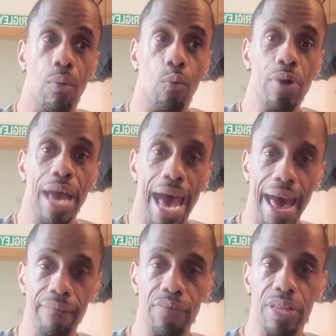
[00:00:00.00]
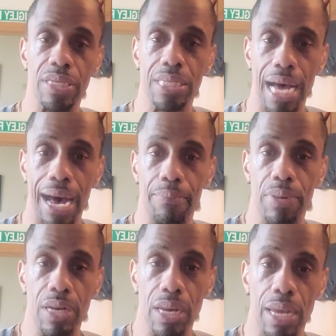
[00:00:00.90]
we have to stop
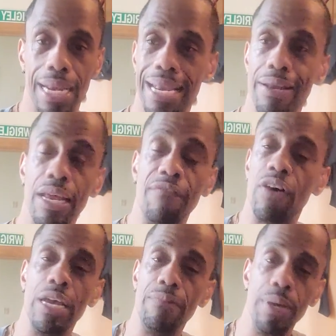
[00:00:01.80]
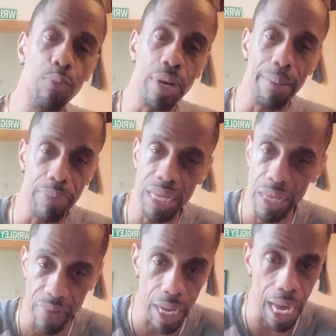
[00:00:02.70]
looking. And then for you people that
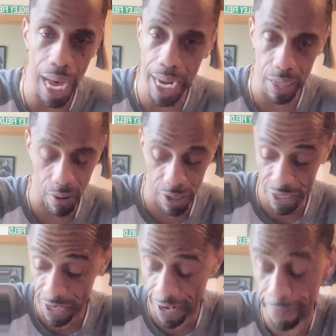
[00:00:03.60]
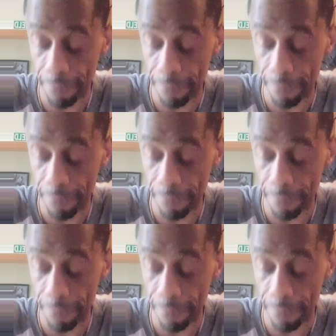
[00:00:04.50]
believe in God and all this stuff,